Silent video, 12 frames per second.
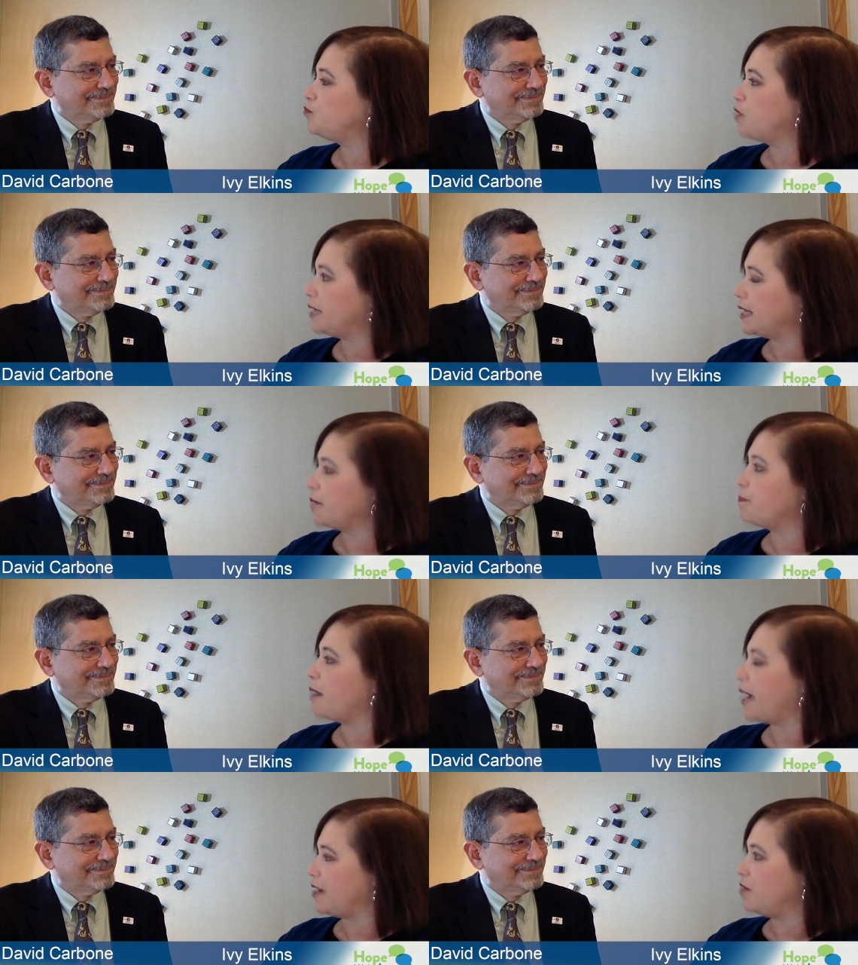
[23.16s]
Speaker 1: running a
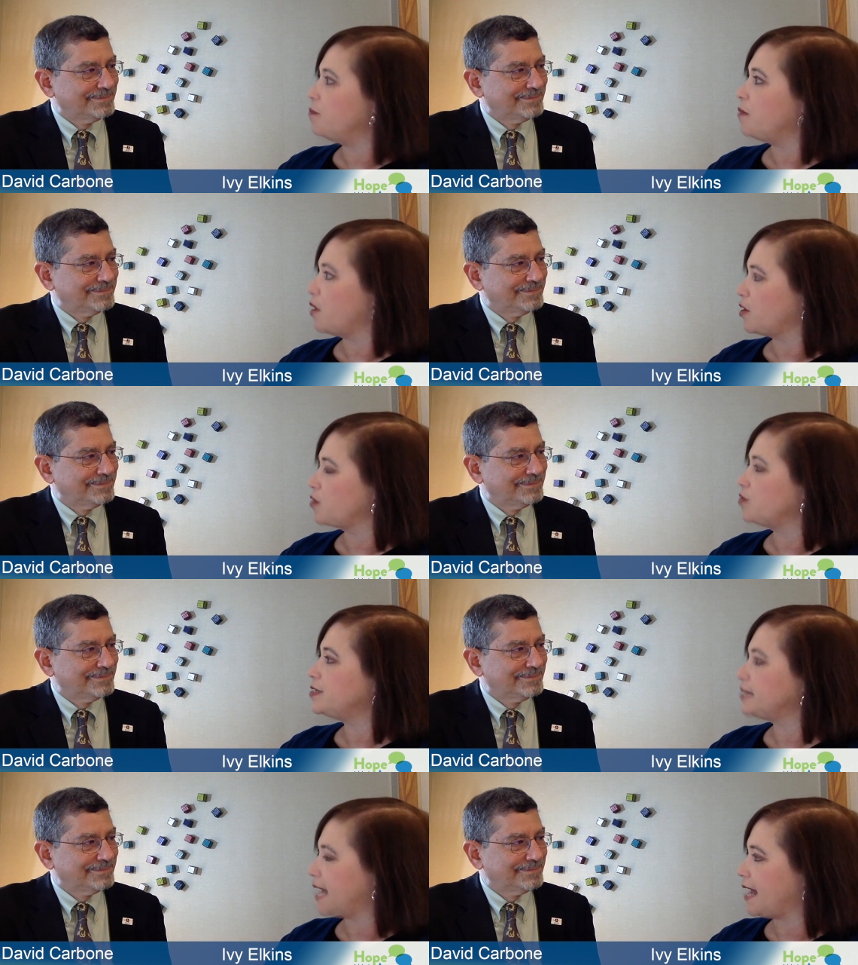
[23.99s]
biomarker
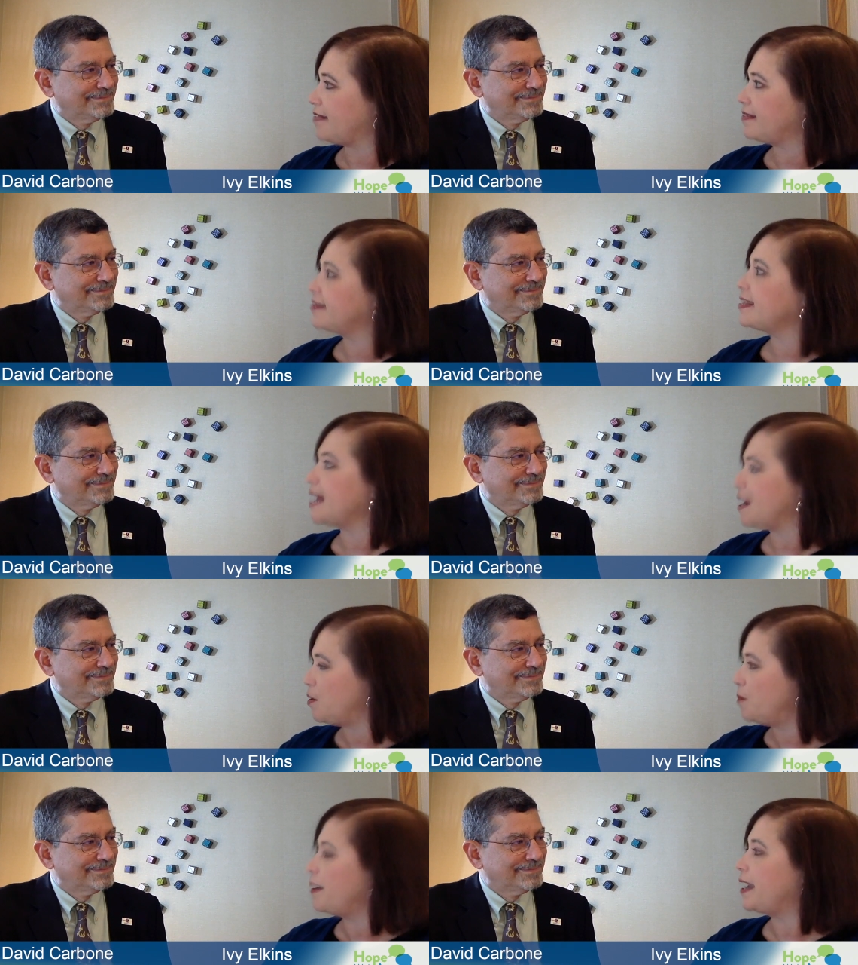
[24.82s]
test tell
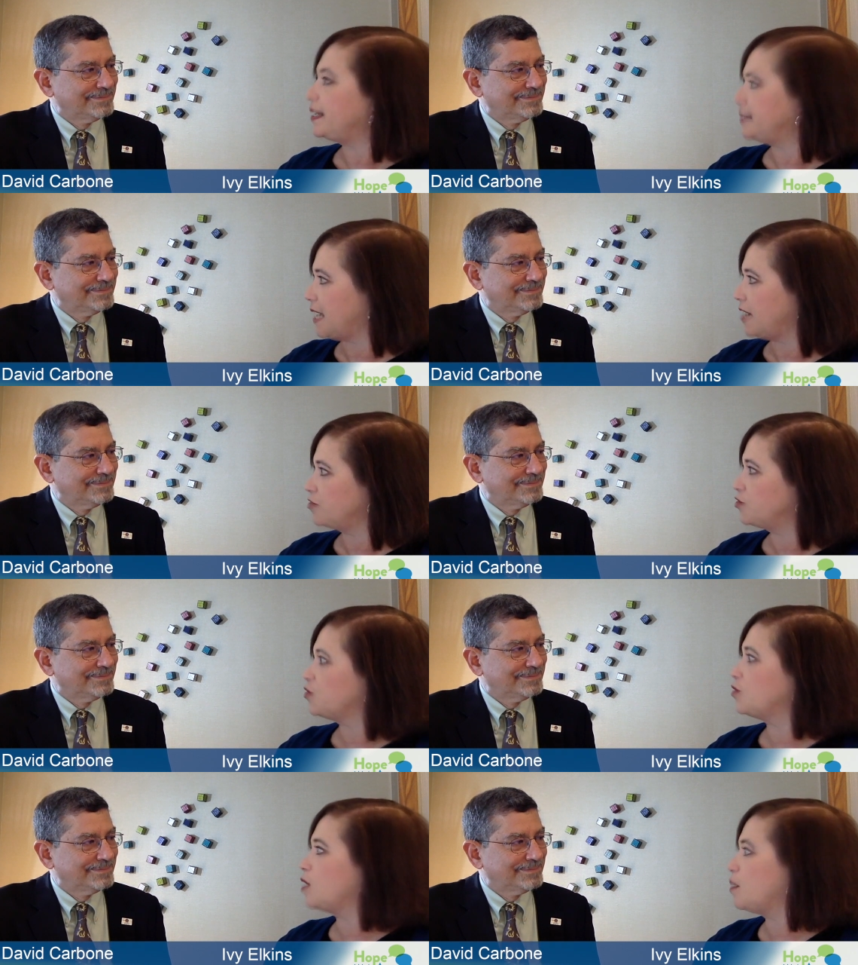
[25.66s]
my
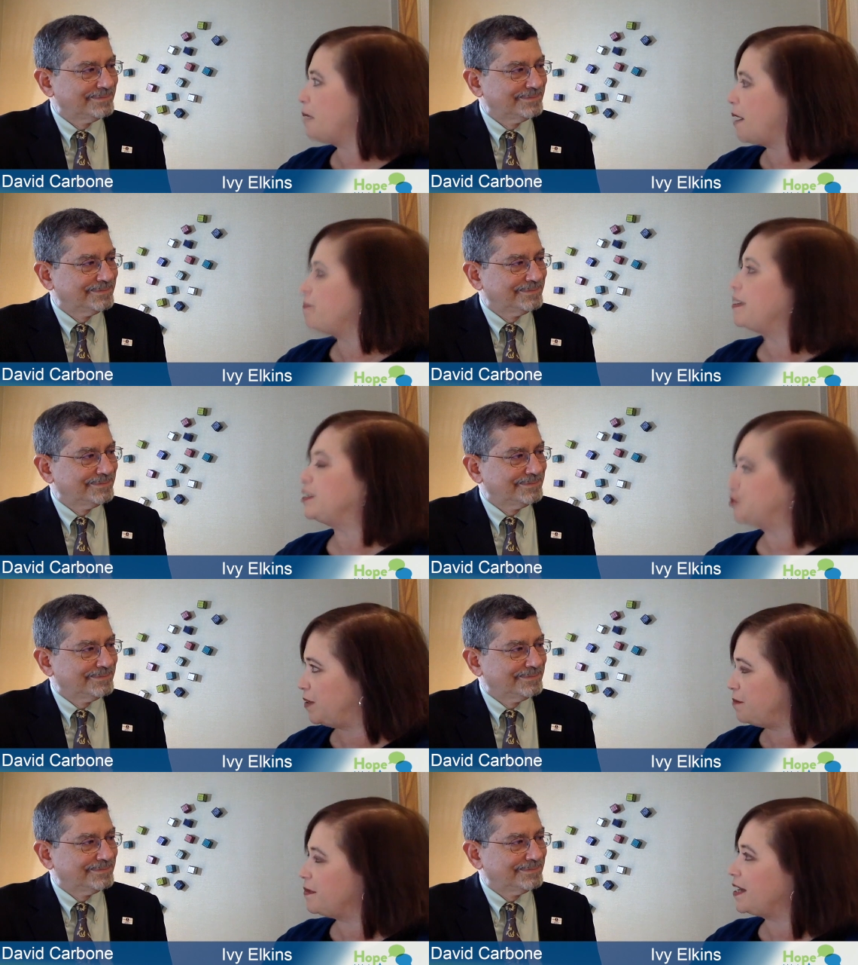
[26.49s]
doctor about my
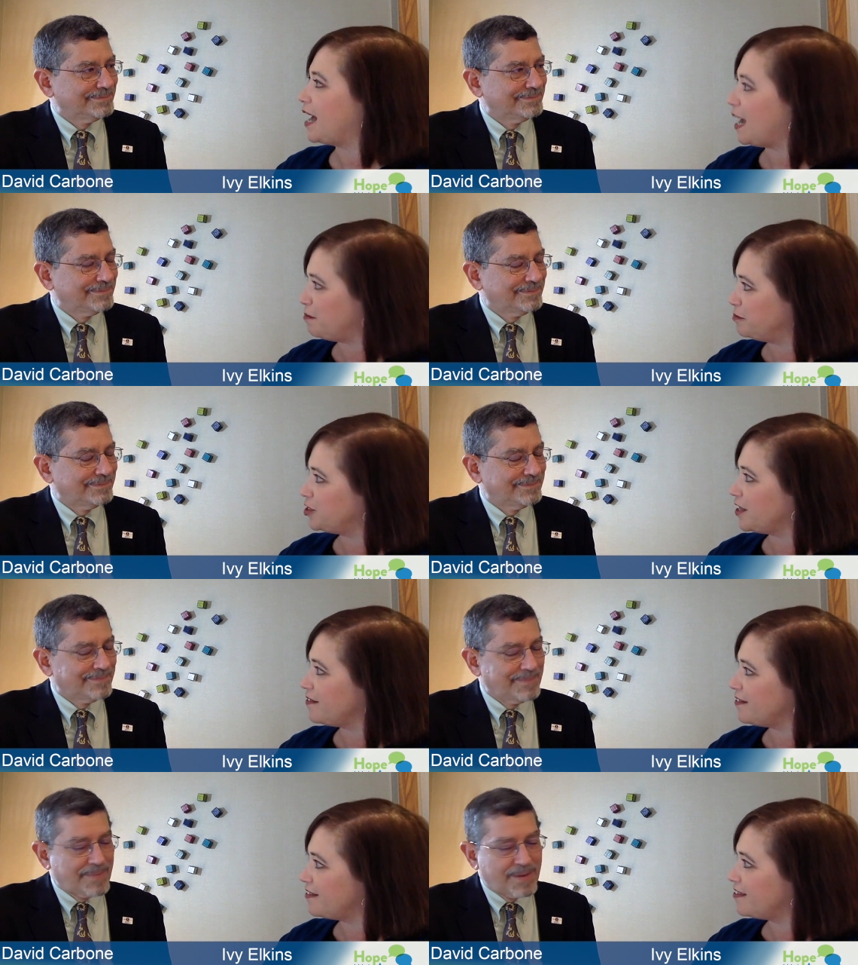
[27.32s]
treatment
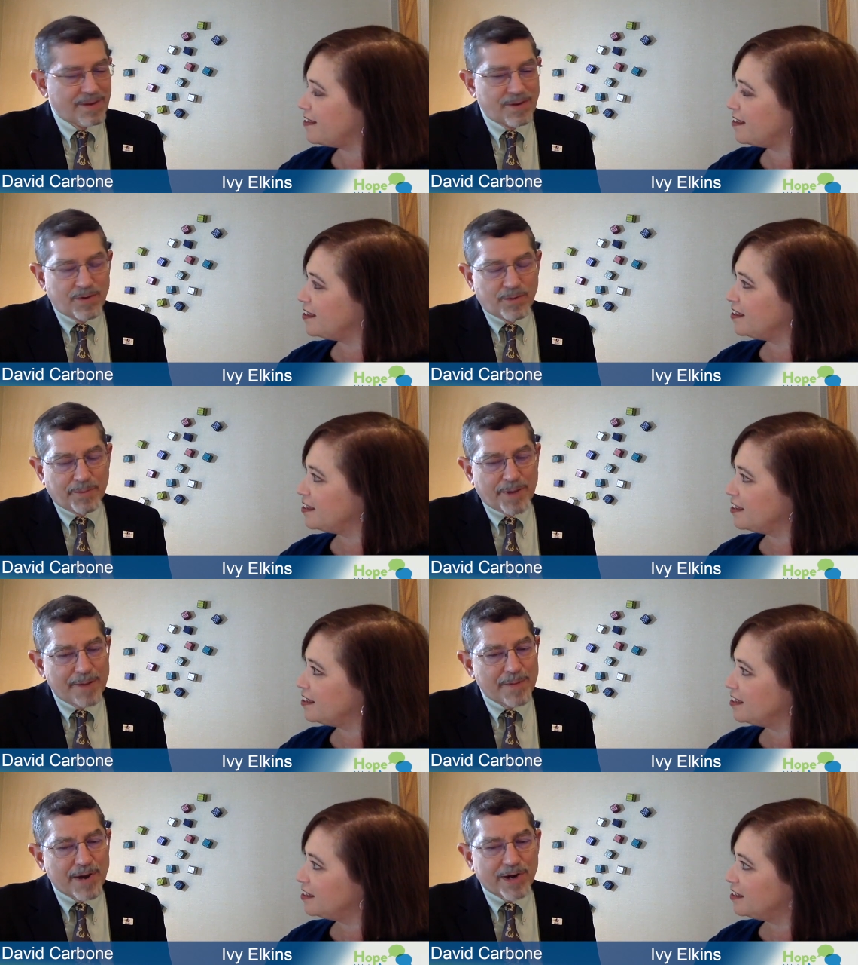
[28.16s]
options?
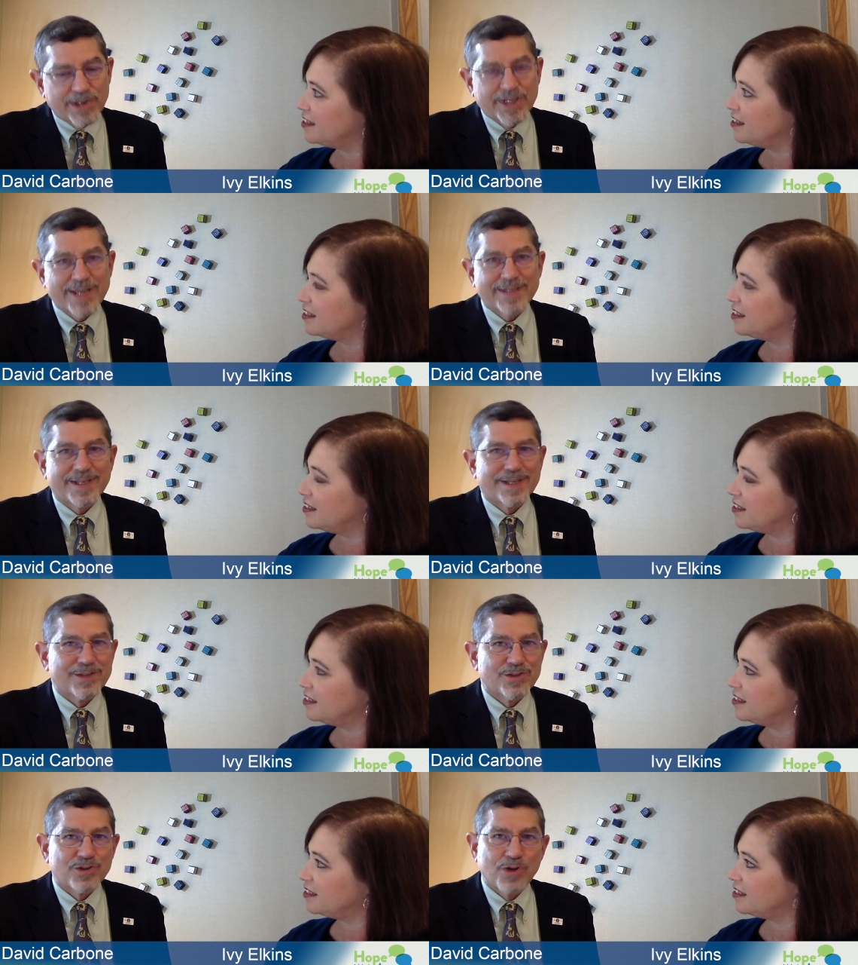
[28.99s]
Speaker 2: Biomarker testing is
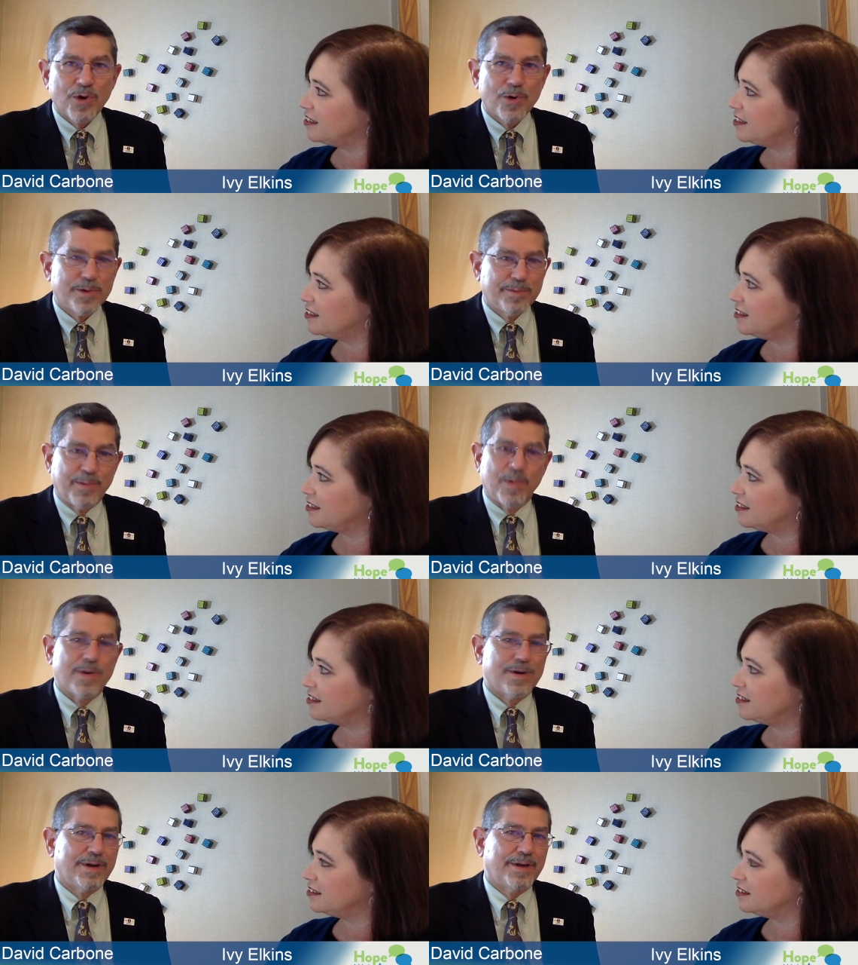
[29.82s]
so
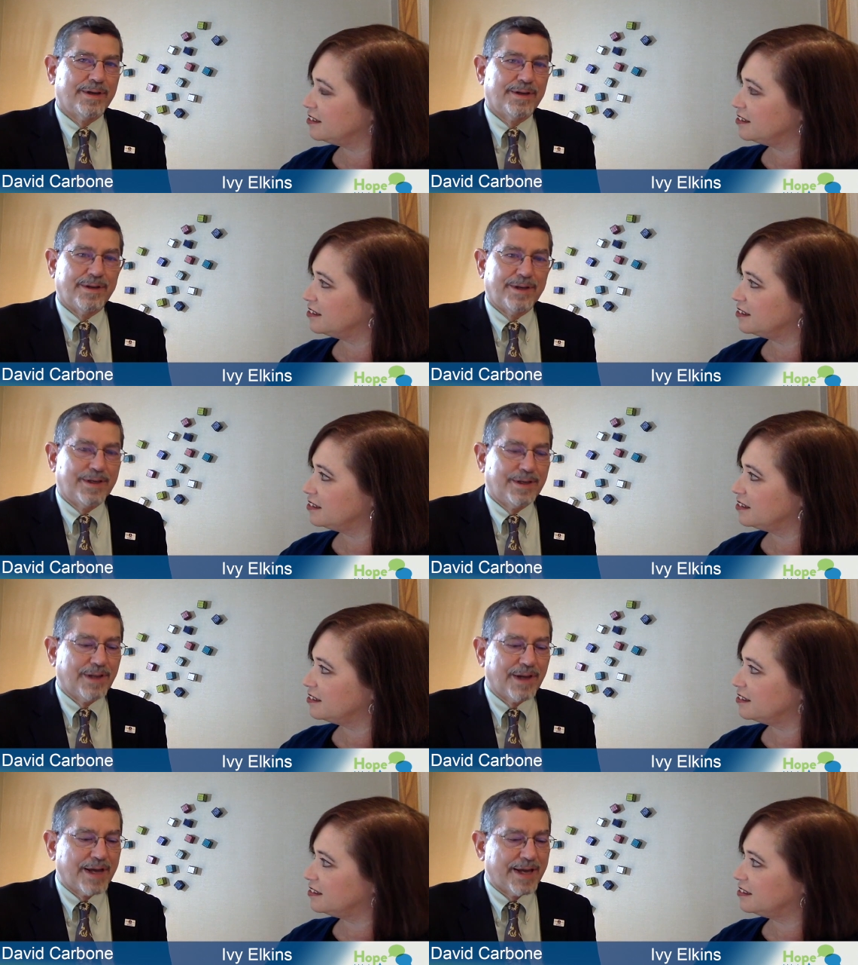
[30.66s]
important in, in
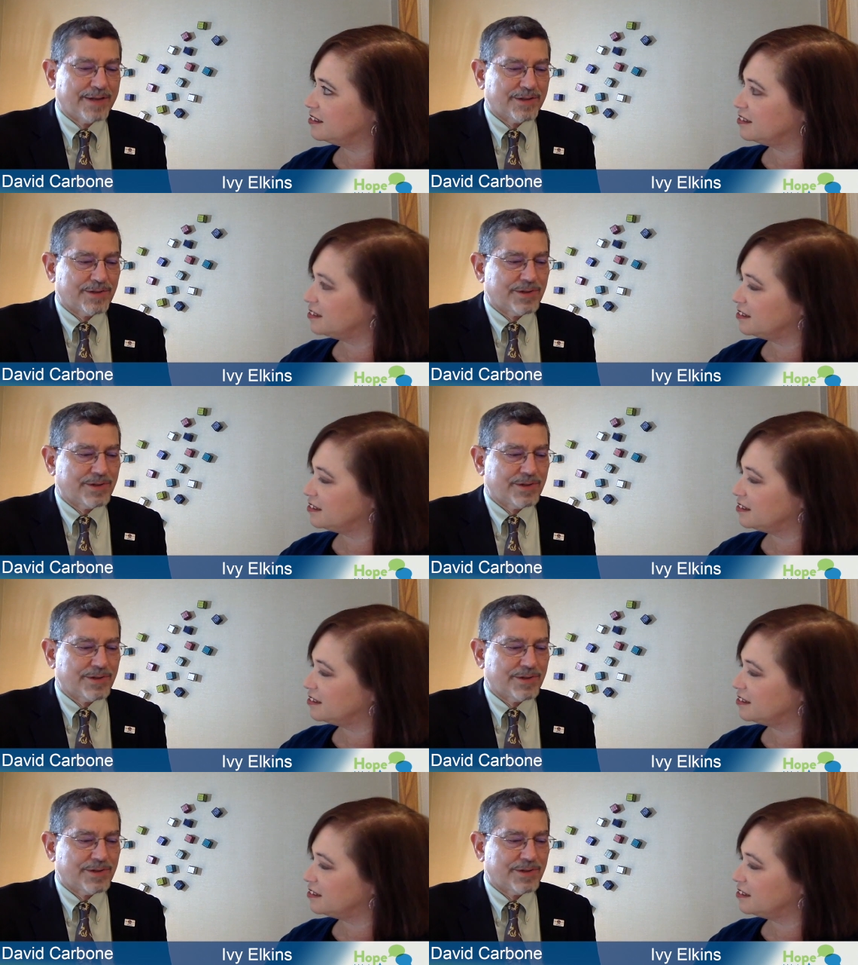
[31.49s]
lung cancer